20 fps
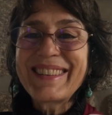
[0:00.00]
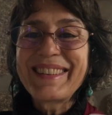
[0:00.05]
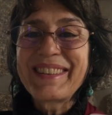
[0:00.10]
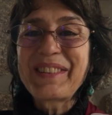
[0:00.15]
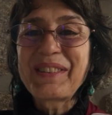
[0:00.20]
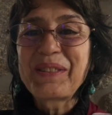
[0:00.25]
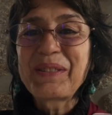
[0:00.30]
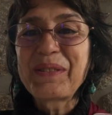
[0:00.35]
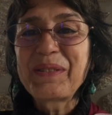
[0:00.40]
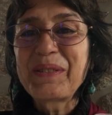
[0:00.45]

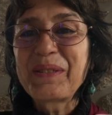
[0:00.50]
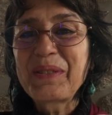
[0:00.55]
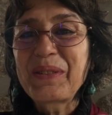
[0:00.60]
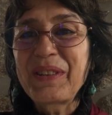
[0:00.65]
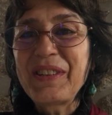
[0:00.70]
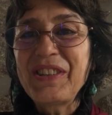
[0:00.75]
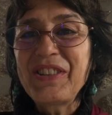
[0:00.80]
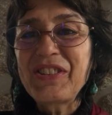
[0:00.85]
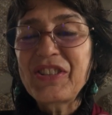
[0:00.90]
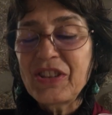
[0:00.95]
to
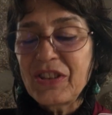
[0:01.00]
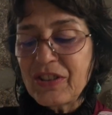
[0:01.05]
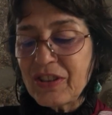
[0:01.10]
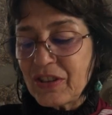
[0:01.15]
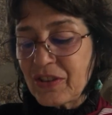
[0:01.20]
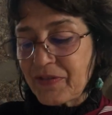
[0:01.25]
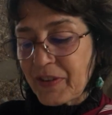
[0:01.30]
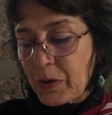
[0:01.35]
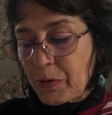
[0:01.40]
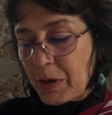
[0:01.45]
teachings,
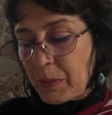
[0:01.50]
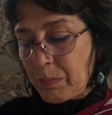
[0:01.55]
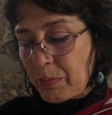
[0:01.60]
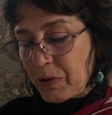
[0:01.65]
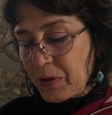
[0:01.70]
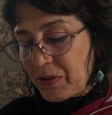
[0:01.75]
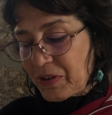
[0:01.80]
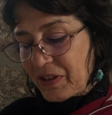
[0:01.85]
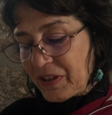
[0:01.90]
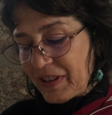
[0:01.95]
it's very
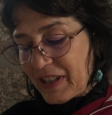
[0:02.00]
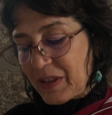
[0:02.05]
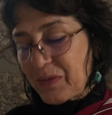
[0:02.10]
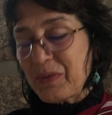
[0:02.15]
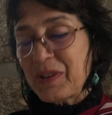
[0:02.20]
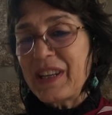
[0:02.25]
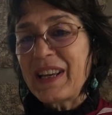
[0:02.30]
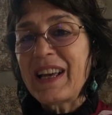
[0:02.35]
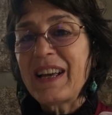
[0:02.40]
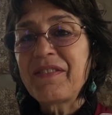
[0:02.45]
important that
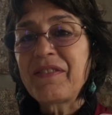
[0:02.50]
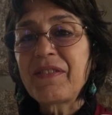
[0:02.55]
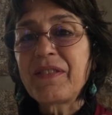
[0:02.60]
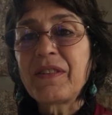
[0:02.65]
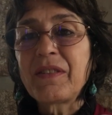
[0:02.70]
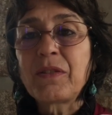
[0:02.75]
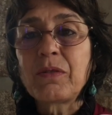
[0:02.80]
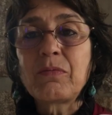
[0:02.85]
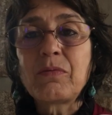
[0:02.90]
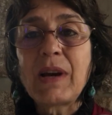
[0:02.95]
we have
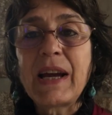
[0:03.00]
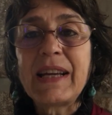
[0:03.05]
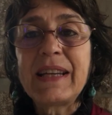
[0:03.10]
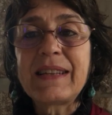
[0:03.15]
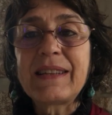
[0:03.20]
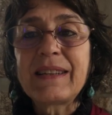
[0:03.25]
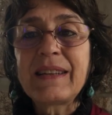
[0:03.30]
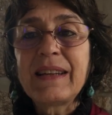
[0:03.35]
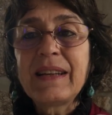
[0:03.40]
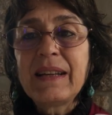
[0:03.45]
the
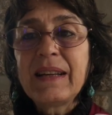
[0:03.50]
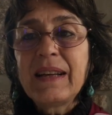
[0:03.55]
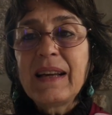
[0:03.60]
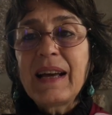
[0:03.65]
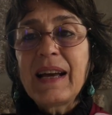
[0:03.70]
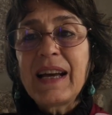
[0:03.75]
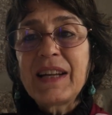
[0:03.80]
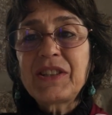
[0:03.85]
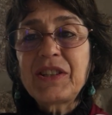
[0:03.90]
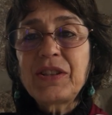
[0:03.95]
right
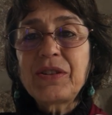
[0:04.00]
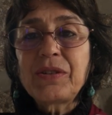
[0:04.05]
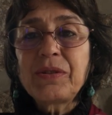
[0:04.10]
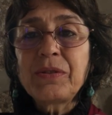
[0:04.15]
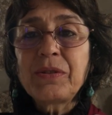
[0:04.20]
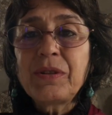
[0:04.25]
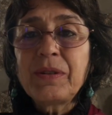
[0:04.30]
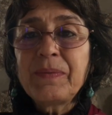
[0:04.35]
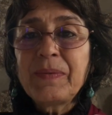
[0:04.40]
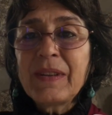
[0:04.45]

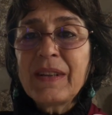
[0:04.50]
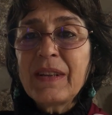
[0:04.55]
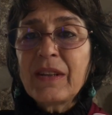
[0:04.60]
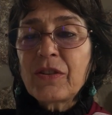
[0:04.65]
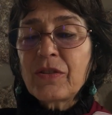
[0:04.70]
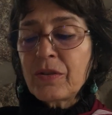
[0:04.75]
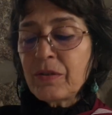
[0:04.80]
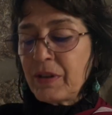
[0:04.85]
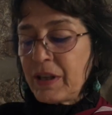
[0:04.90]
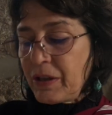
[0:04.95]
attitude.
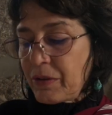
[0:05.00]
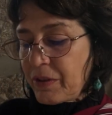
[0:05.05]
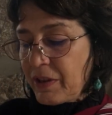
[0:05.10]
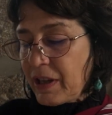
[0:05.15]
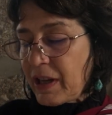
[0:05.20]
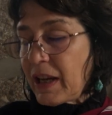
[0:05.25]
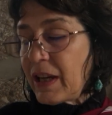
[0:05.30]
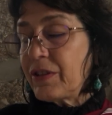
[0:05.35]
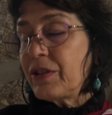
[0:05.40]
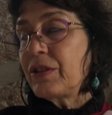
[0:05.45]
So here the
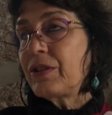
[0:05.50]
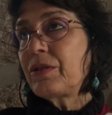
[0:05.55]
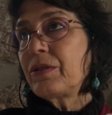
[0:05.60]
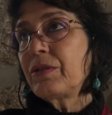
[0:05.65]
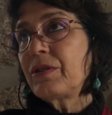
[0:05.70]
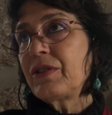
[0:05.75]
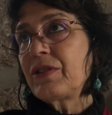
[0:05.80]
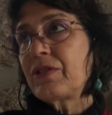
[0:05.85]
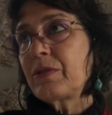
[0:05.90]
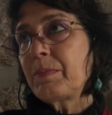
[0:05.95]

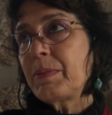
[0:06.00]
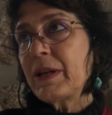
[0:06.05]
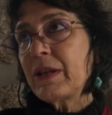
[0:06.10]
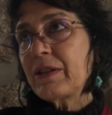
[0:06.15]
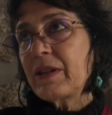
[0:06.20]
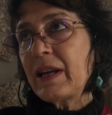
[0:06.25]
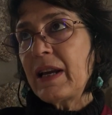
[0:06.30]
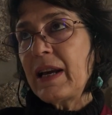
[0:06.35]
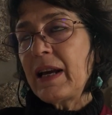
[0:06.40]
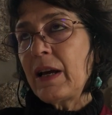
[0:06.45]
attitude is
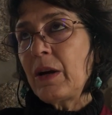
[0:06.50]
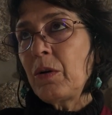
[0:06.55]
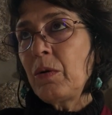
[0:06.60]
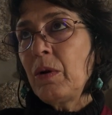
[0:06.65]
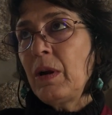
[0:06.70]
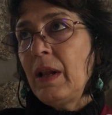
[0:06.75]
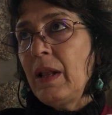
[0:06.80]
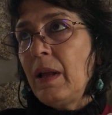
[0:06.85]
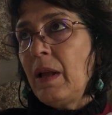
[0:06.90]
about how